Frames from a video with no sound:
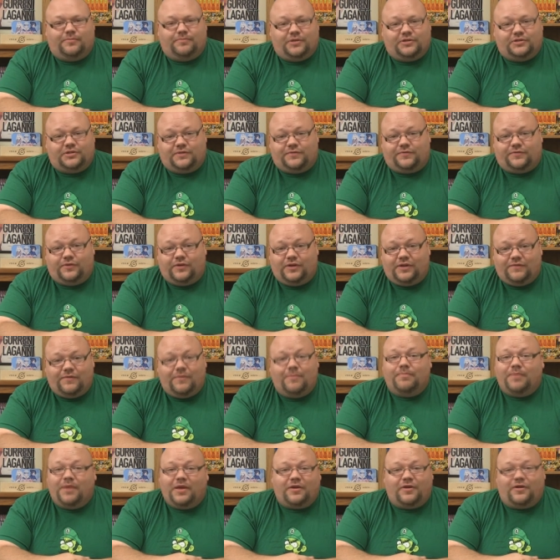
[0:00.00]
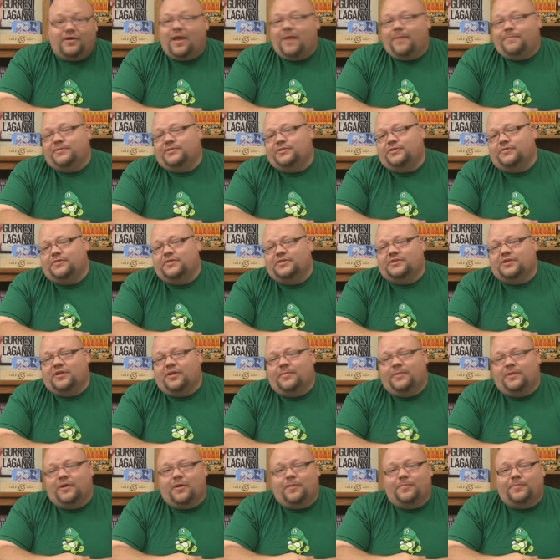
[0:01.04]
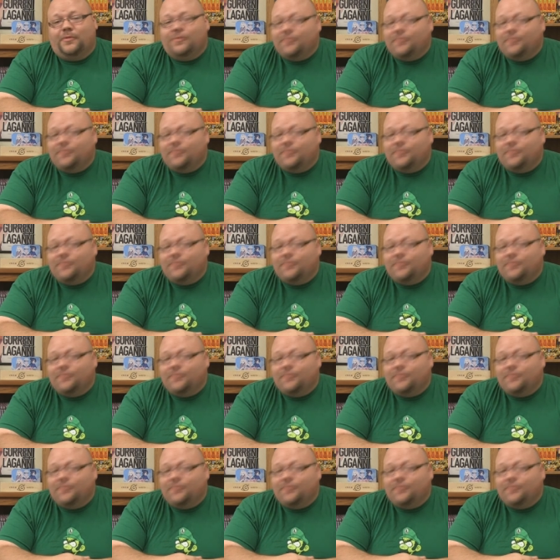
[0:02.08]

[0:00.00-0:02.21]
budget for an even bigger episode that's coming up,